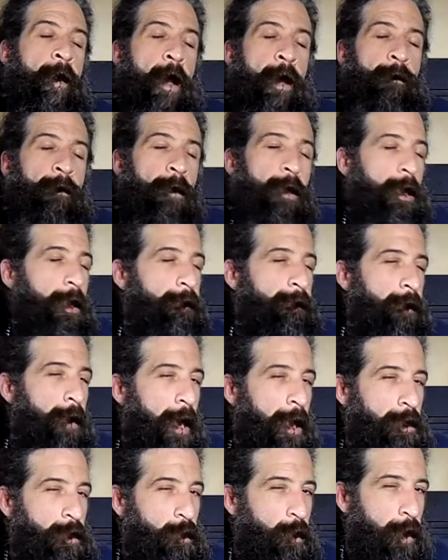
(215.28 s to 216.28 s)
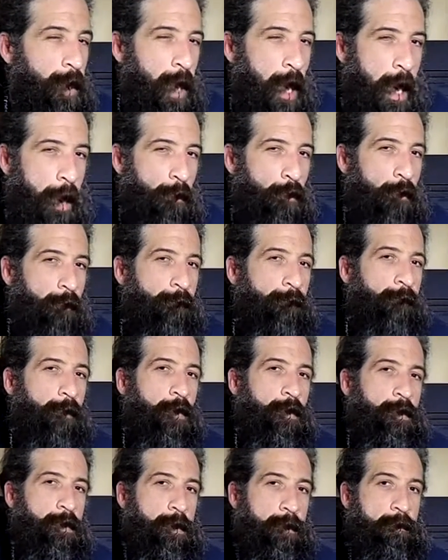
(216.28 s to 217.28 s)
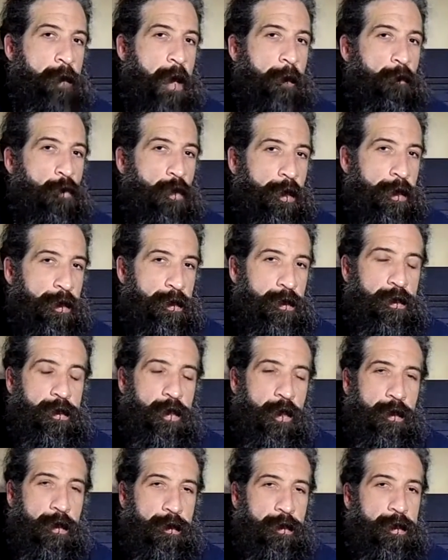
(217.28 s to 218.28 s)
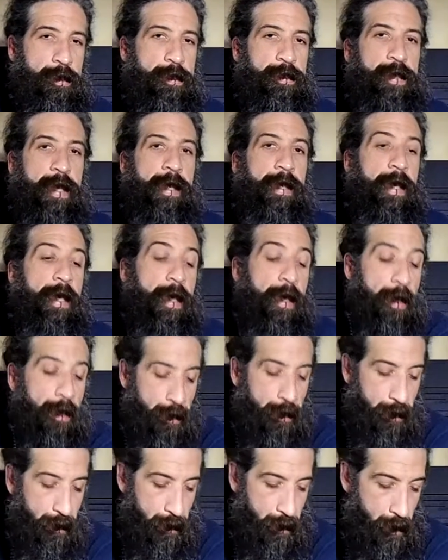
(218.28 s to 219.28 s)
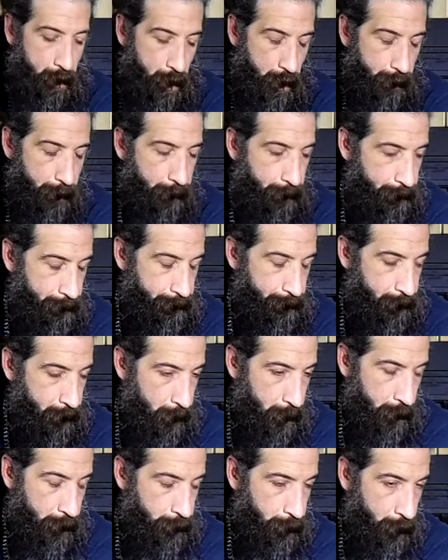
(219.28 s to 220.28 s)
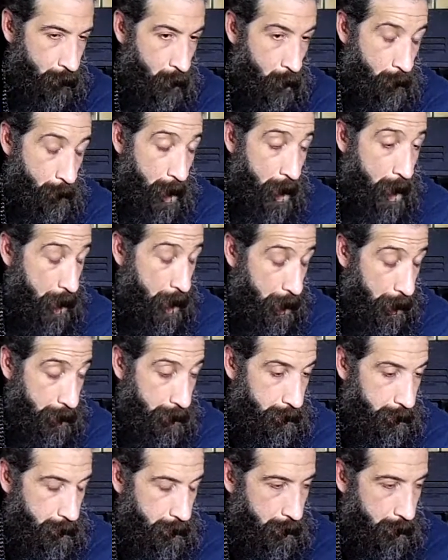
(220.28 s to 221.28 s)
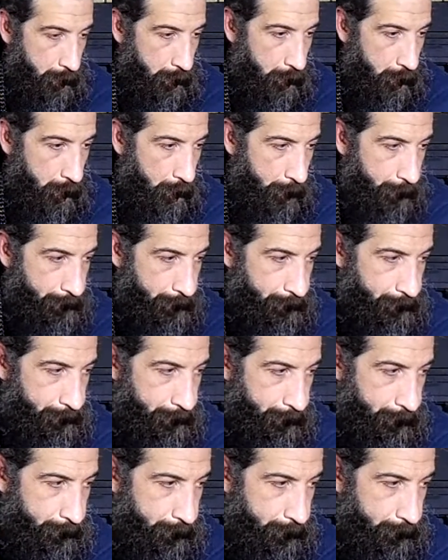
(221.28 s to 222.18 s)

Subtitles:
And I believe that's when our first memories start sticking. So mine, the